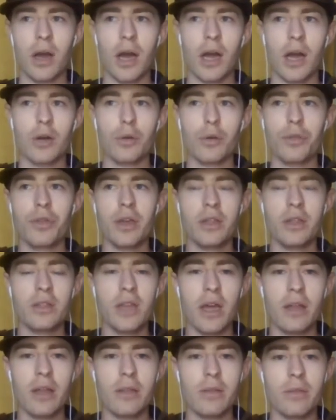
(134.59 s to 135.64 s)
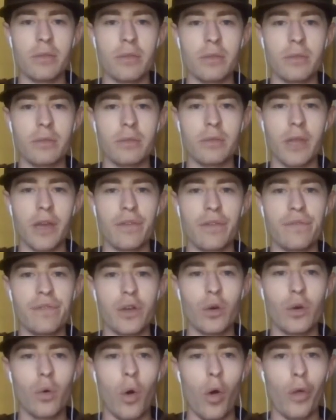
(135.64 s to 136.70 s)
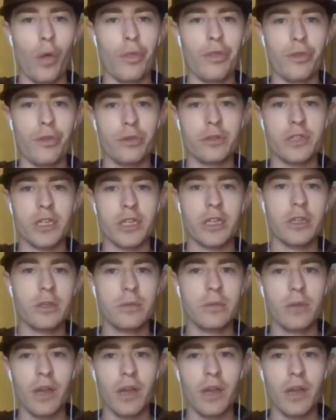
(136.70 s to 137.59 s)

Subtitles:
I don't think that they fill all 13.